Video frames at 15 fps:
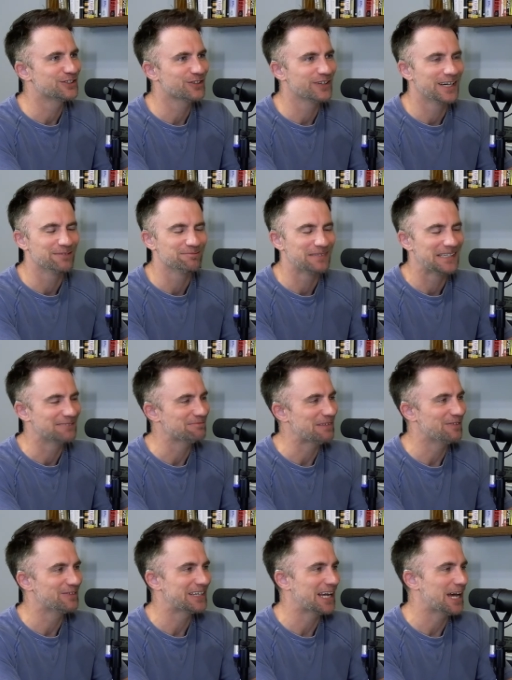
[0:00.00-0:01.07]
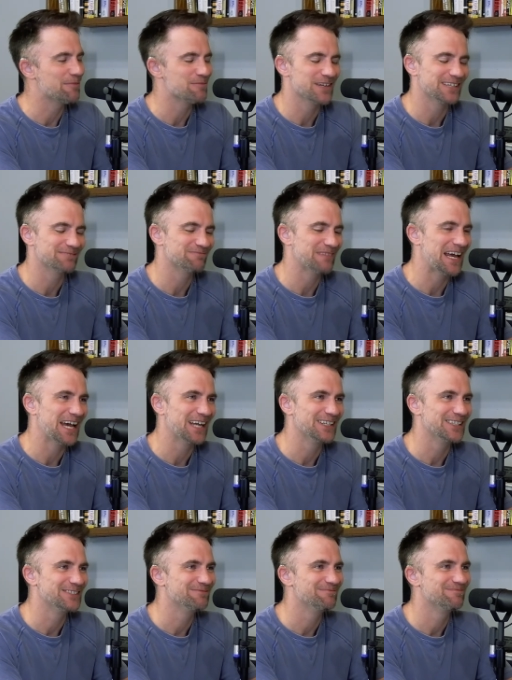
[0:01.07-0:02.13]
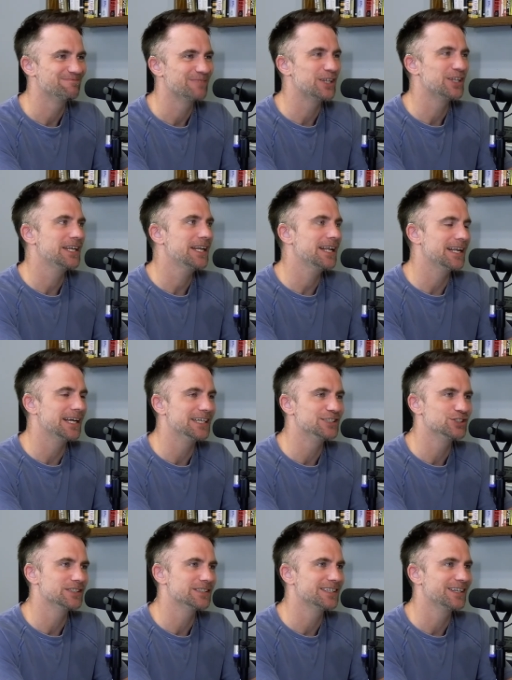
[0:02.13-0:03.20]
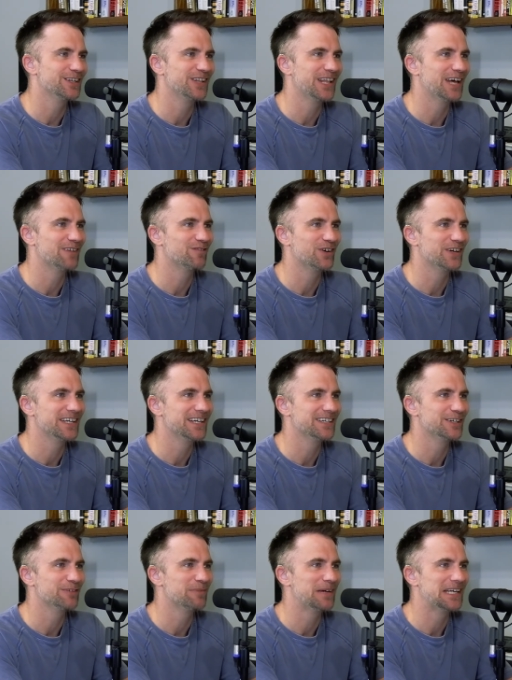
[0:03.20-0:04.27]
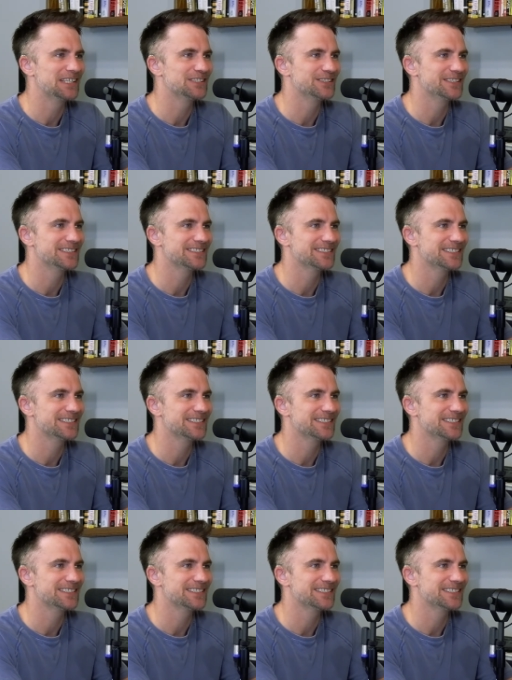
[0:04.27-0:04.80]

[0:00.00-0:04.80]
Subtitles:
Instagram, man. Every time they're like, nah, dude. But you need an agent to do that for you, or a manager.